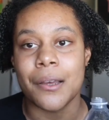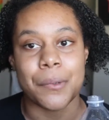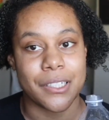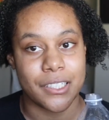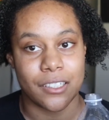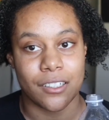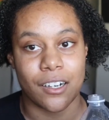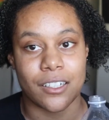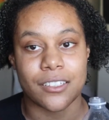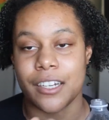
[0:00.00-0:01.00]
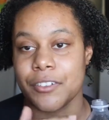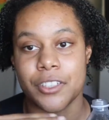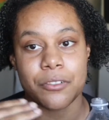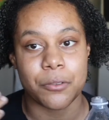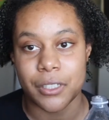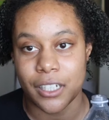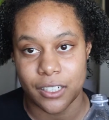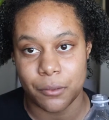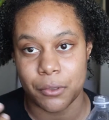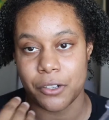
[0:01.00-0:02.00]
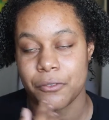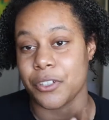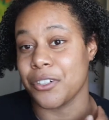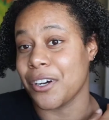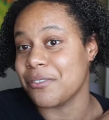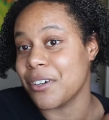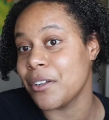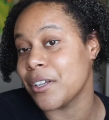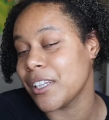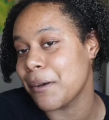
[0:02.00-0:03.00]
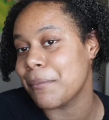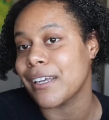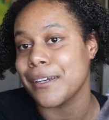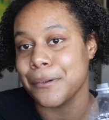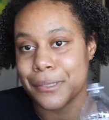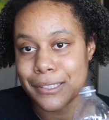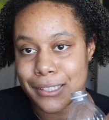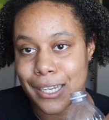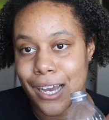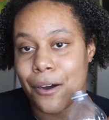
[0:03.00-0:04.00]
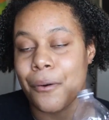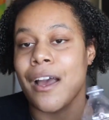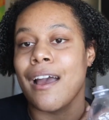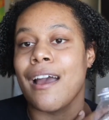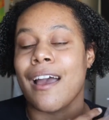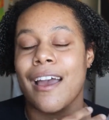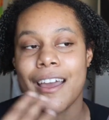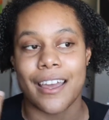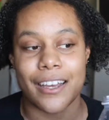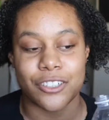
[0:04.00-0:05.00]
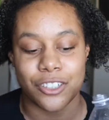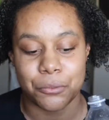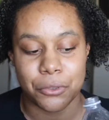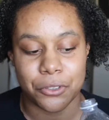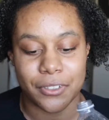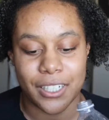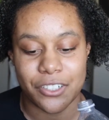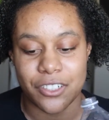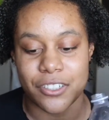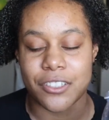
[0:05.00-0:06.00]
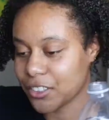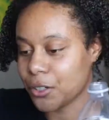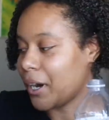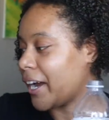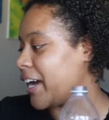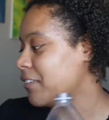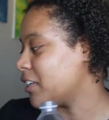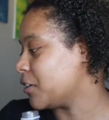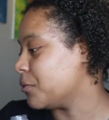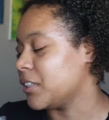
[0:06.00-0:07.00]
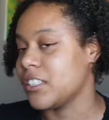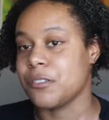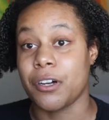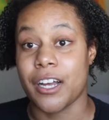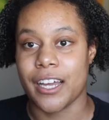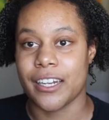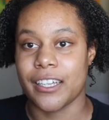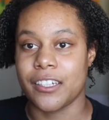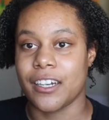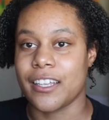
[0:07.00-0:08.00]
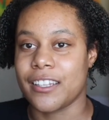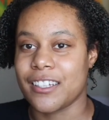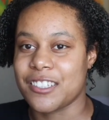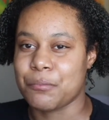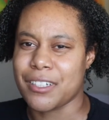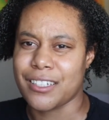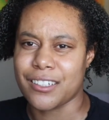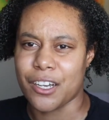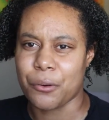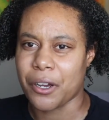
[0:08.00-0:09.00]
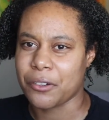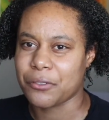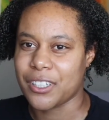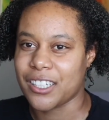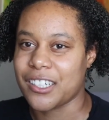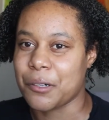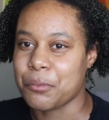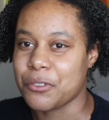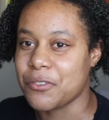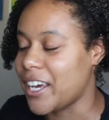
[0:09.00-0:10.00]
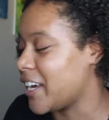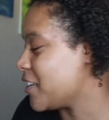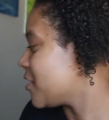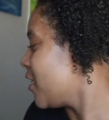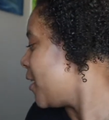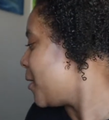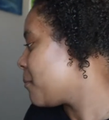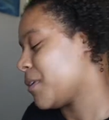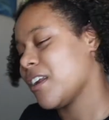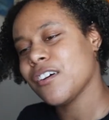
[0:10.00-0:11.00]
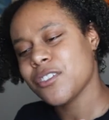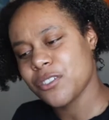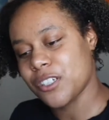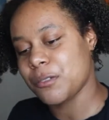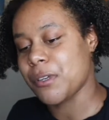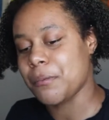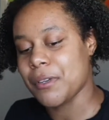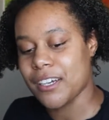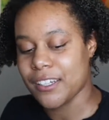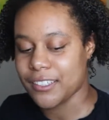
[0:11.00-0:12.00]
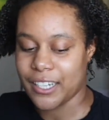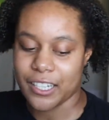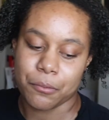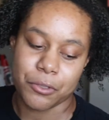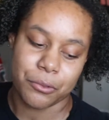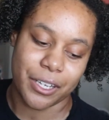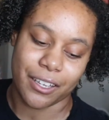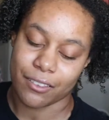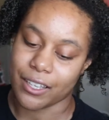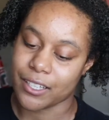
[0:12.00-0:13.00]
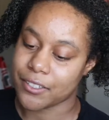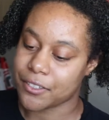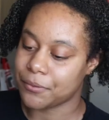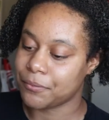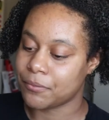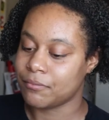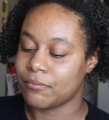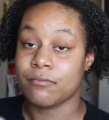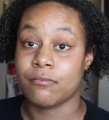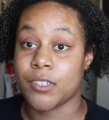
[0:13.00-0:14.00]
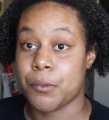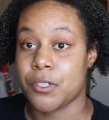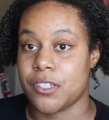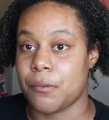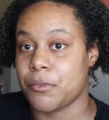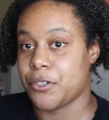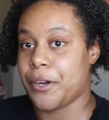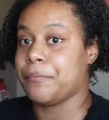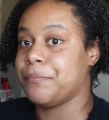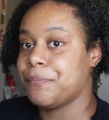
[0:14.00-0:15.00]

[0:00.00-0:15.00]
my TikToks, everything will be linked down below if you're not following them, you're missing out and turning post notifications. I don't know why I have like a really small headache. I think it's been going on for like a couple of days, but it also could be because I keep doing this. Let me just demonstrate.